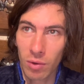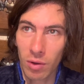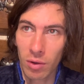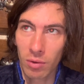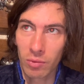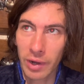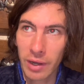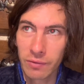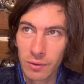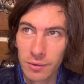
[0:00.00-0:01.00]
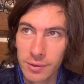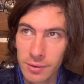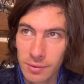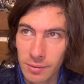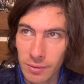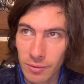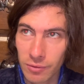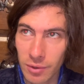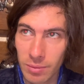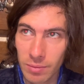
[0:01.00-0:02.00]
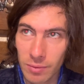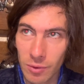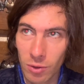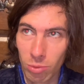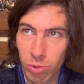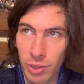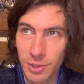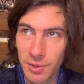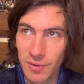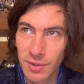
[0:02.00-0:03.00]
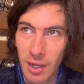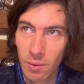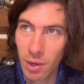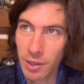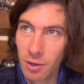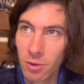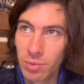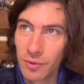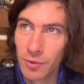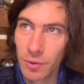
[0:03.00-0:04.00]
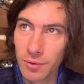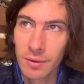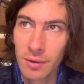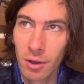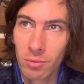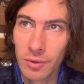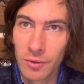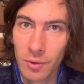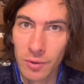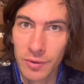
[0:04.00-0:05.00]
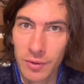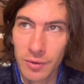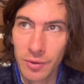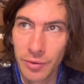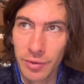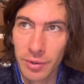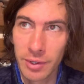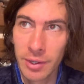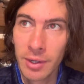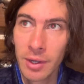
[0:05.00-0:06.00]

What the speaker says: are rivaled from corporations not wanting open source. Open source is usually